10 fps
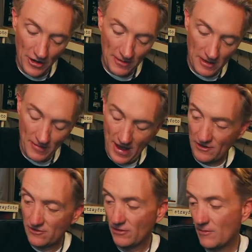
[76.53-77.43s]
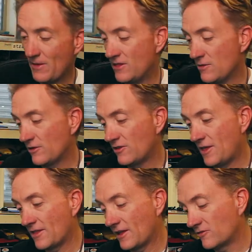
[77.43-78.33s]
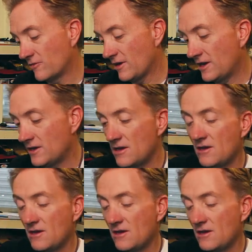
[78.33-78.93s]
Domke bags. They were made in the USA. I think that's great.